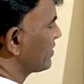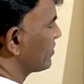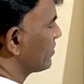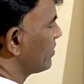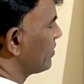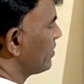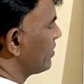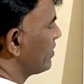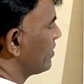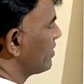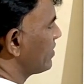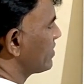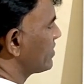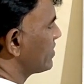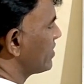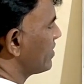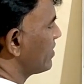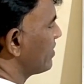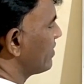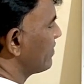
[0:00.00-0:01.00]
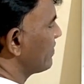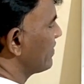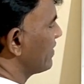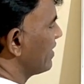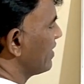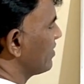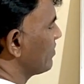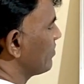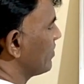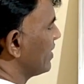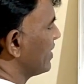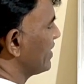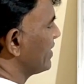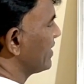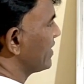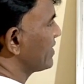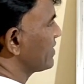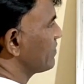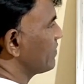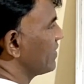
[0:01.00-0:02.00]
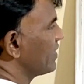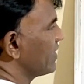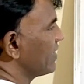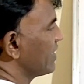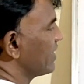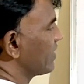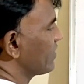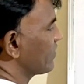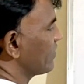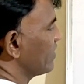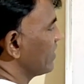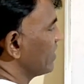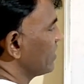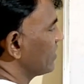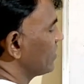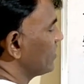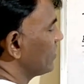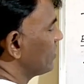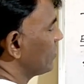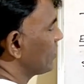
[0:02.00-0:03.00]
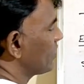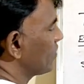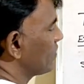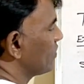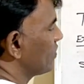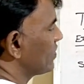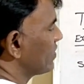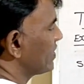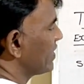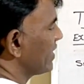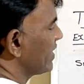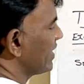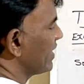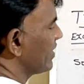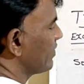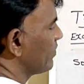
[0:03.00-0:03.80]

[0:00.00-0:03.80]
Cos of a minus b equal to root 3